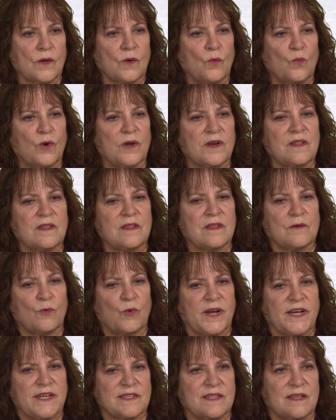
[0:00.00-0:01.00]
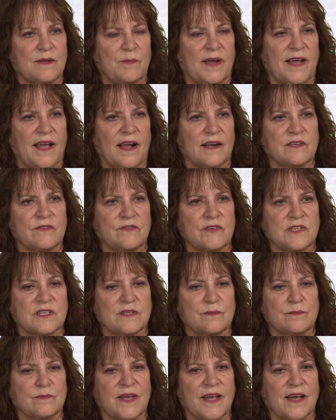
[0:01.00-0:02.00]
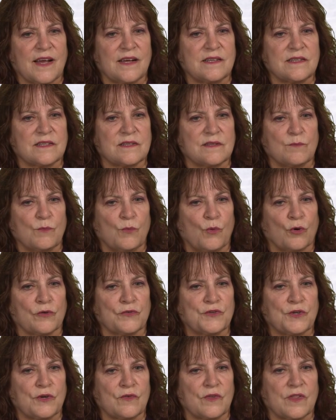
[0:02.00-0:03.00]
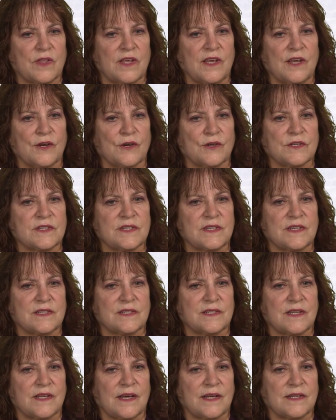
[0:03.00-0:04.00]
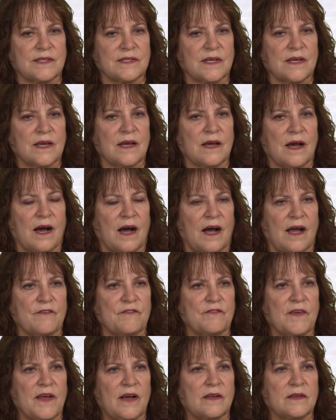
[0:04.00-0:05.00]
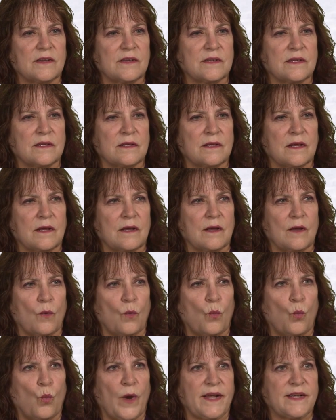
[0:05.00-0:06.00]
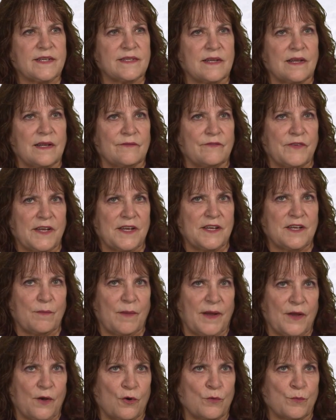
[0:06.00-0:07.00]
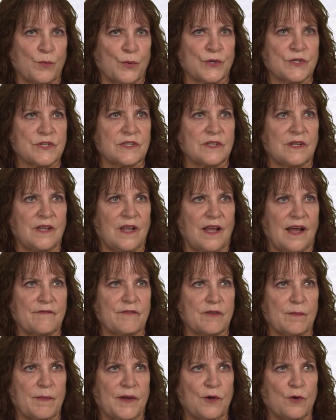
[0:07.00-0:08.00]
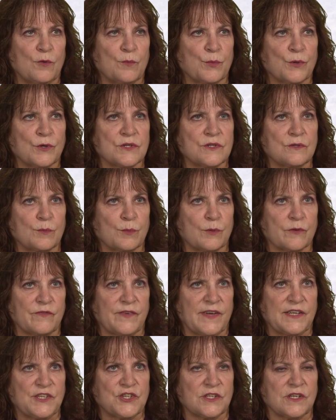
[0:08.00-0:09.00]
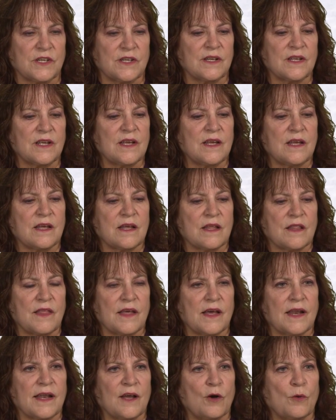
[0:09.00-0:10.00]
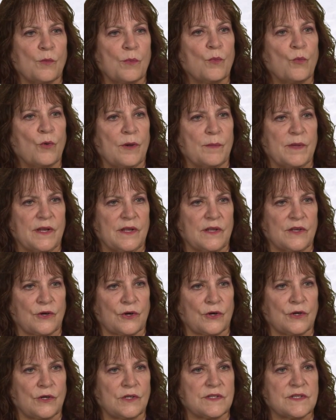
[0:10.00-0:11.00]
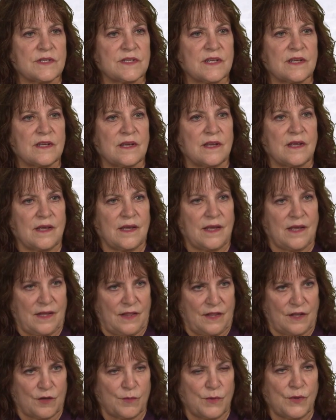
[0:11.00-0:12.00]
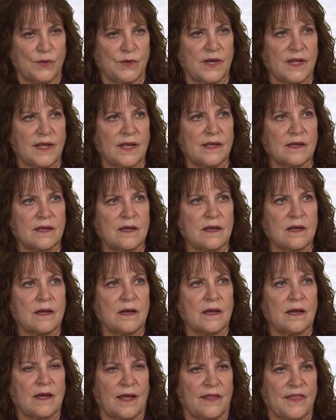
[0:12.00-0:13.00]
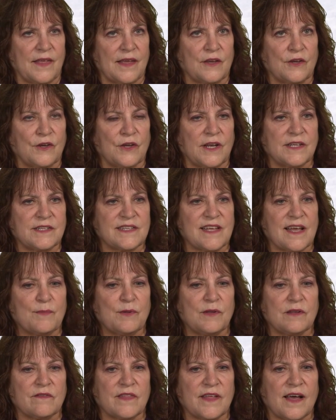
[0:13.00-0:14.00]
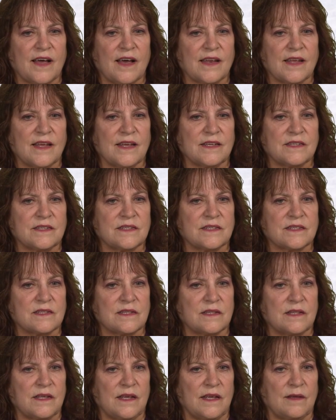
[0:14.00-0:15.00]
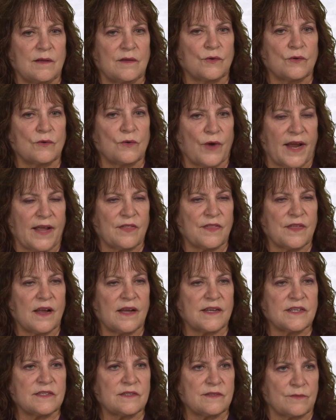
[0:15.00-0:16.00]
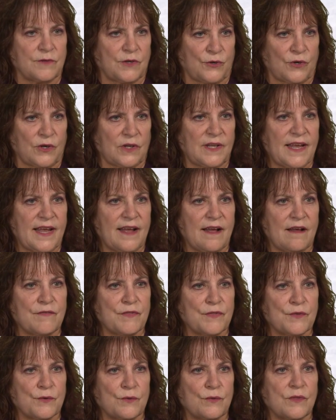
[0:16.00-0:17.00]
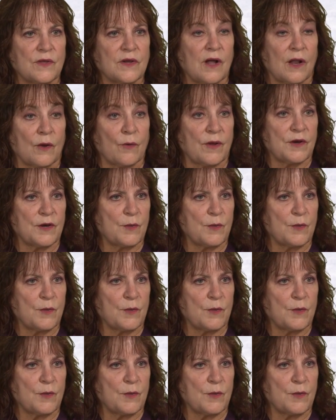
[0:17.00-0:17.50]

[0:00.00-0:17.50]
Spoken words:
One of the ways that my activism has morphed over the years is that I found ways that fit into my own personal life and my own personal profession that help women and girls in the community. I think a good example of that is the grant that I currently have through the Colorado